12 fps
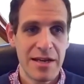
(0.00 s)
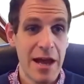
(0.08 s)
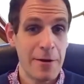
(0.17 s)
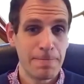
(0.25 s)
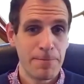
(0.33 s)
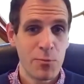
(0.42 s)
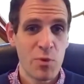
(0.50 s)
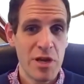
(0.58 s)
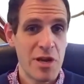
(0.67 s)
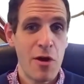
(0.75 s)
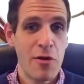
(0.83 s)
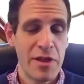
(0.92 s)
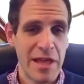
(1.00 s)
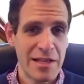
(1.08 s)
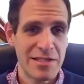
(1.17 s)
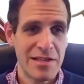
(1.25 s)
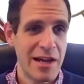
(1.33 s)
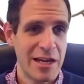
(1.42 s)
Now, we know that
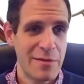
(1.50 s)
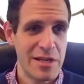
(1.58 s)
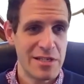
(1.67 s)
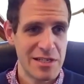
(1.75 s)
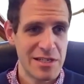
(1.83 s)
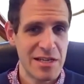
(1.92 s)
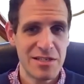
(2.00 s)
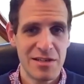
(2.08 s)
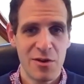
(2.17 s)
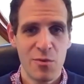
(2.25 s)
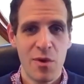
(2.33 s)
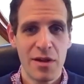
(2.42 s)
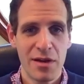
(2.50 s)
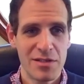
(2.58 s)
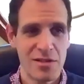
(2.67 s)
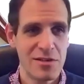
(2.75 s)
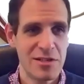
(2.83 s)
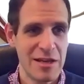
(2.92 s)
that's not going to be a success in year one
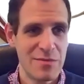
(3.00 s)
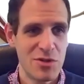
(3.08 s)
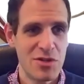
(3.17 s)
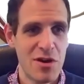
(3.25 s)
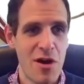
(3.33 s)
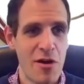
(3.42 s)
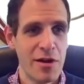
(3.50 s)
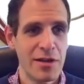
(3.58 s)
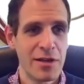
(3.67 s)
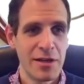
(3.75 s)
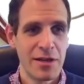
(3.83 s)
because our teams just aren't,